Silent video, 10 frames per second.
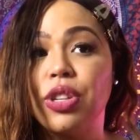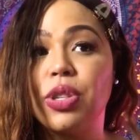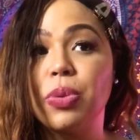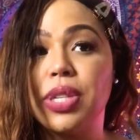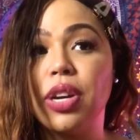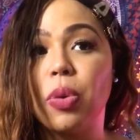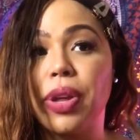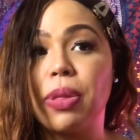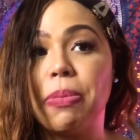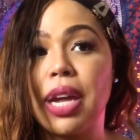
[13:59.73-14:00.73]
to deal
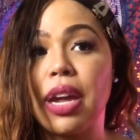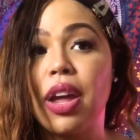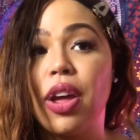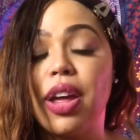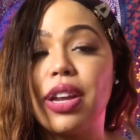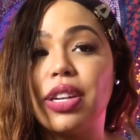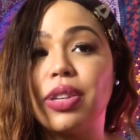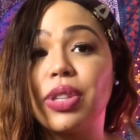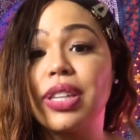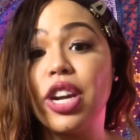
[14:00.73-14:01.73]
with me
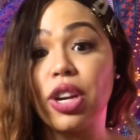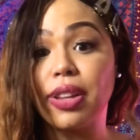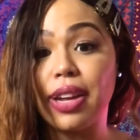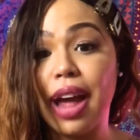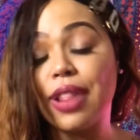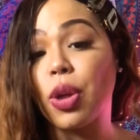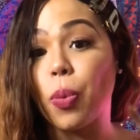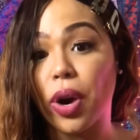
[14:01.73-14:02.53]
literally at the